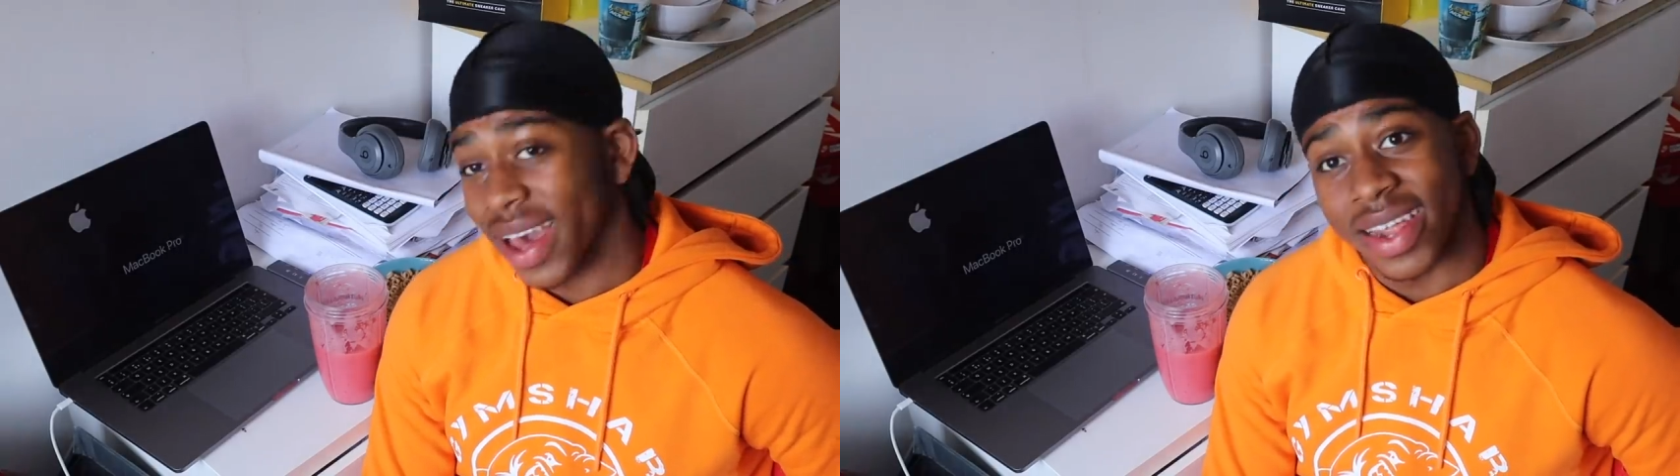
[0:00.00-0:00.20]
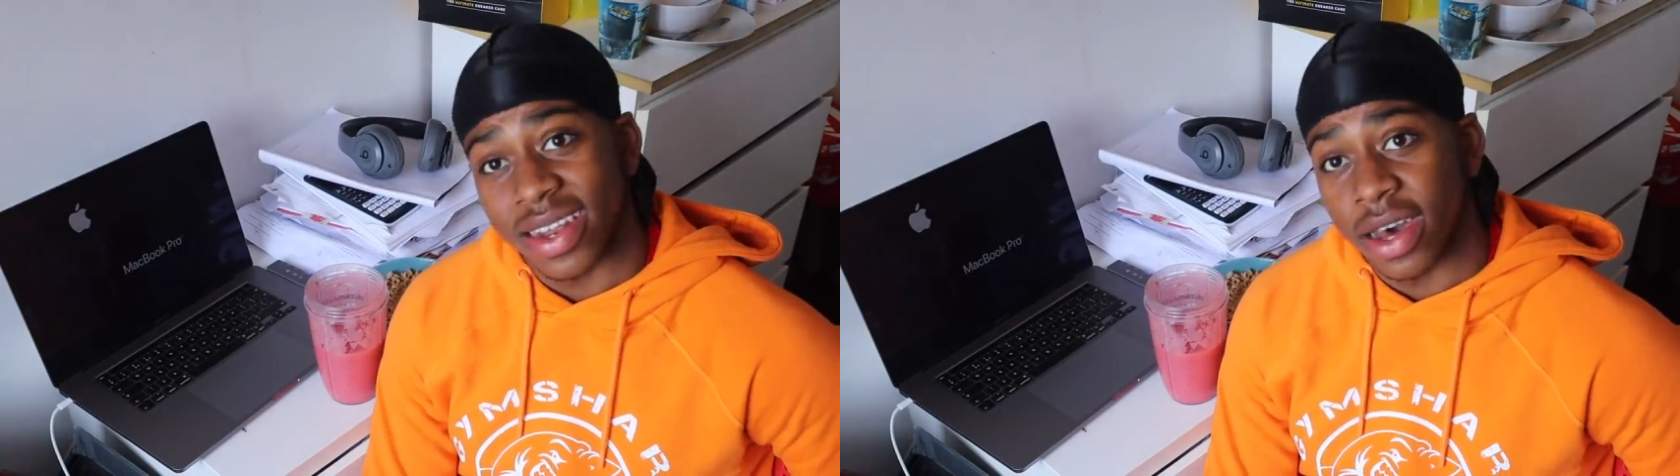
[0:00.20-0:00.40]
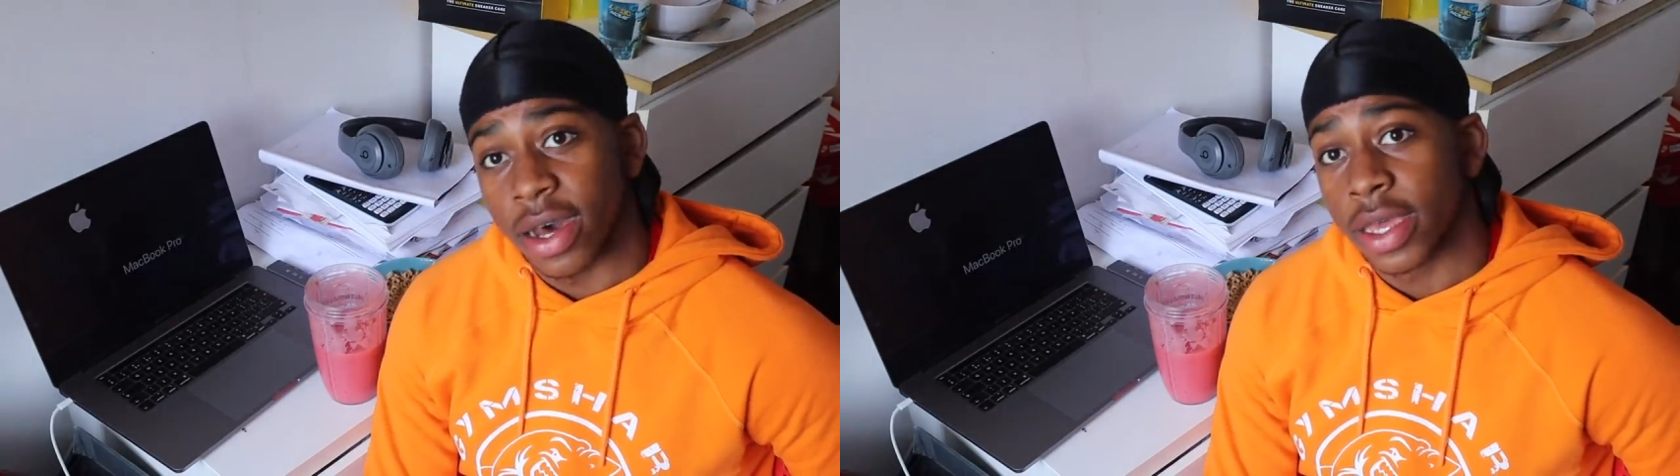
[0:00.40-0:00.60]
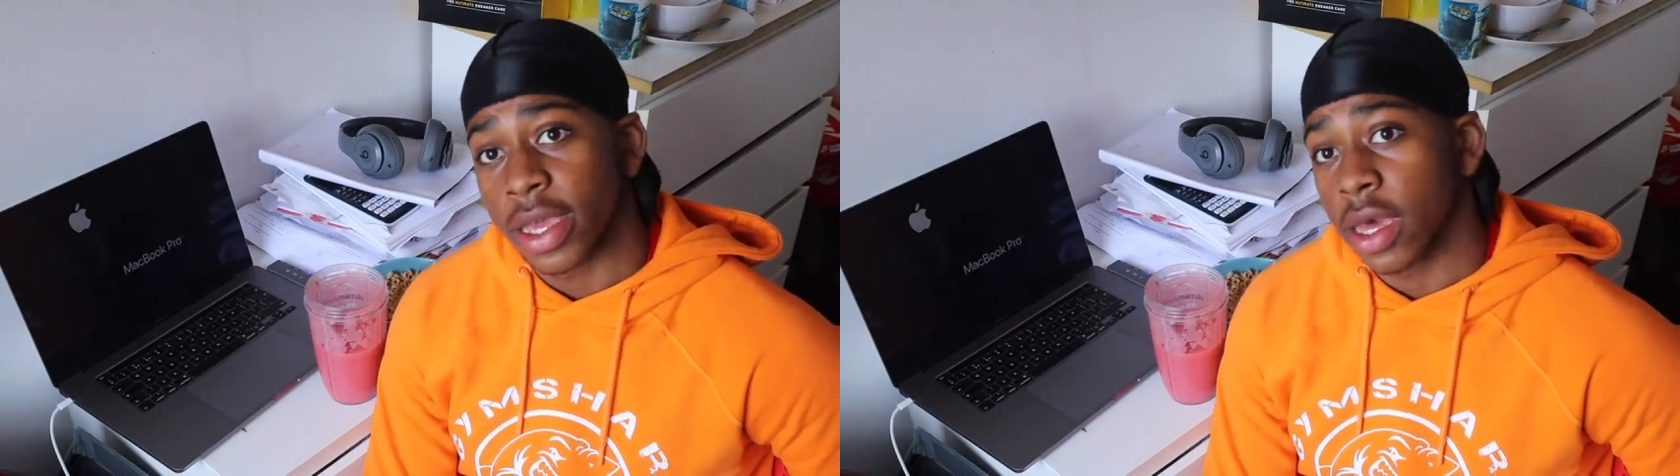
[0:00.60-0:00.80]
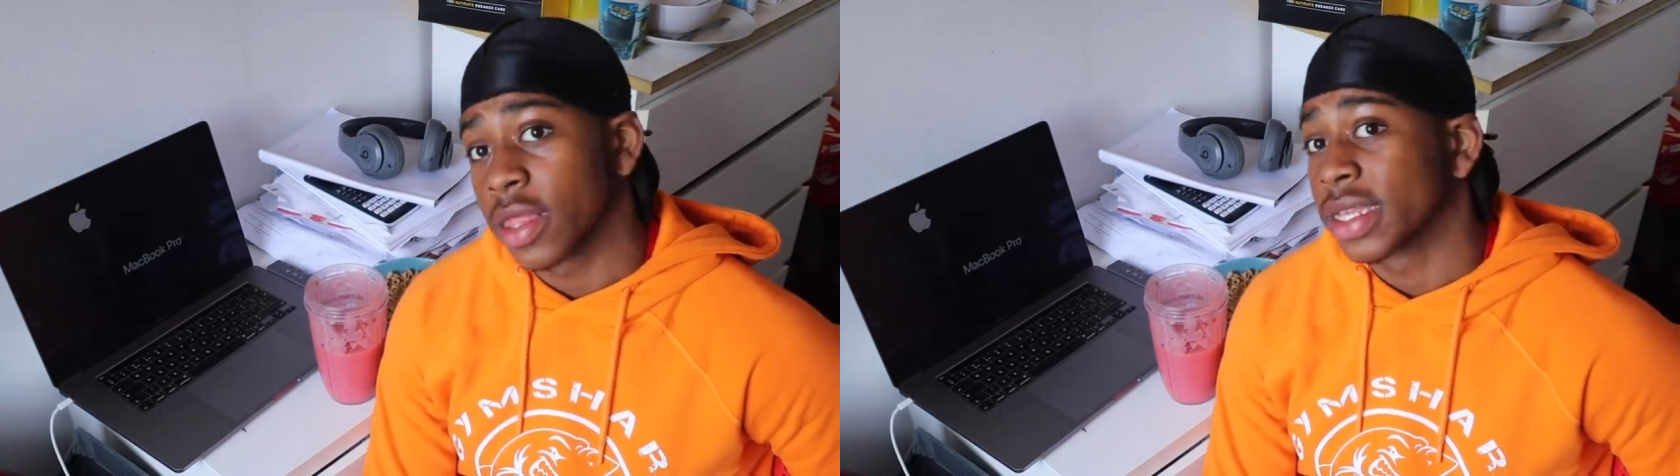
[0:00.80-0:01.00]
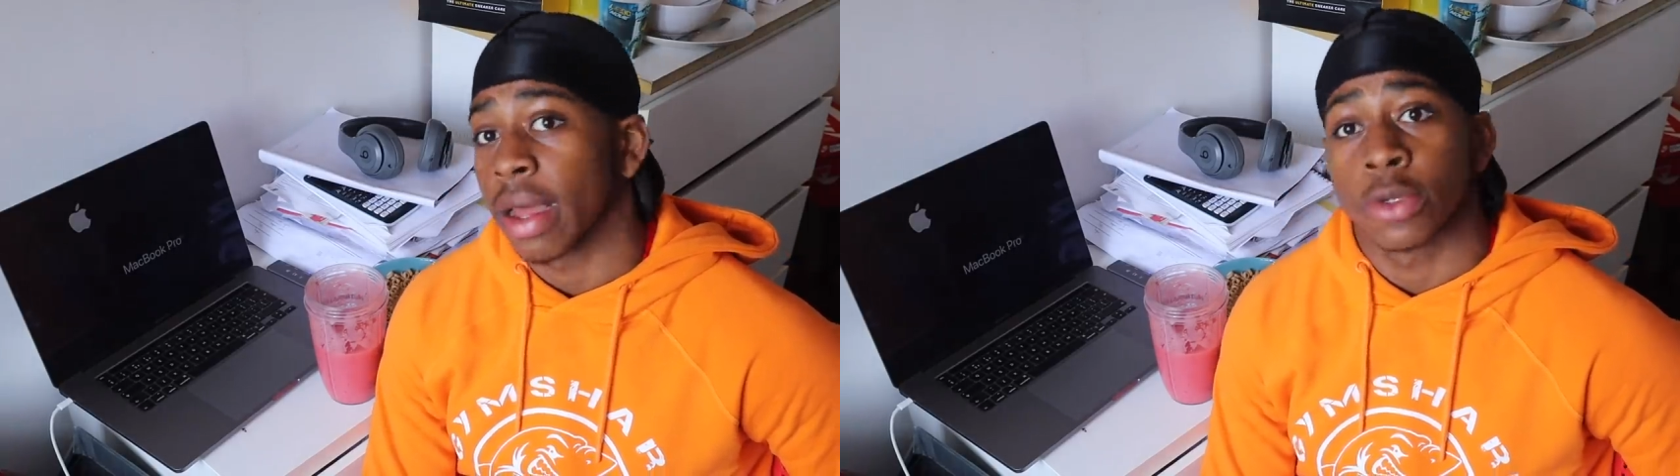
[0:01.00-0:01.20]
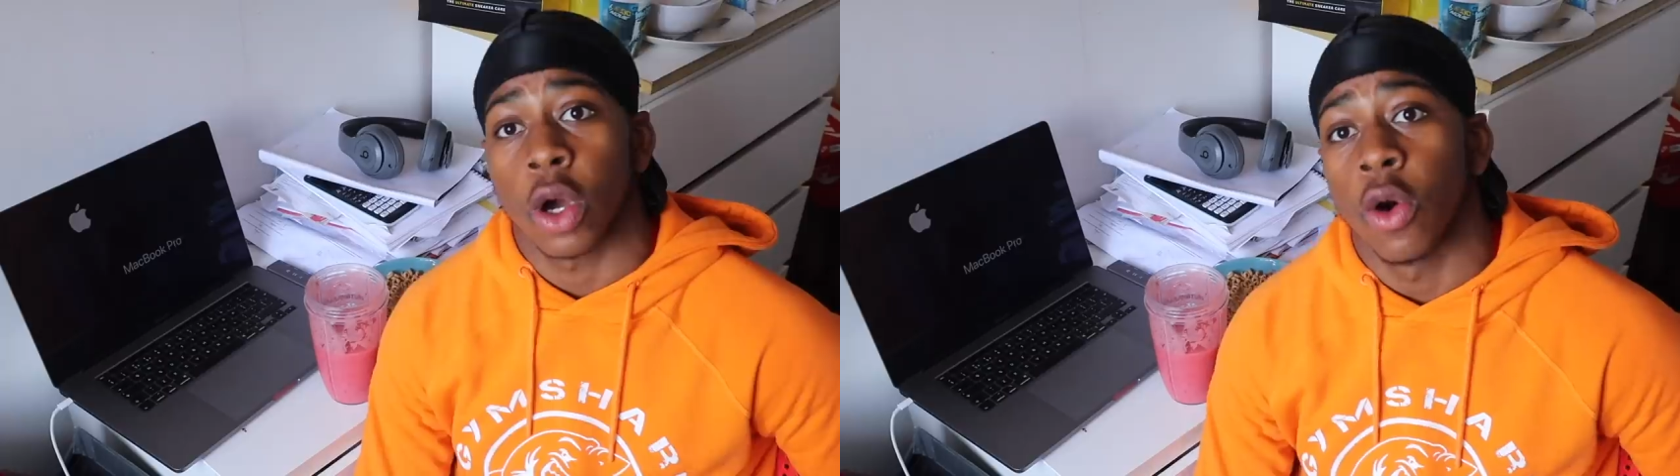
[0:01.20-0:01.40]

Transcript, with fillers: and uh, yeah, then it's time to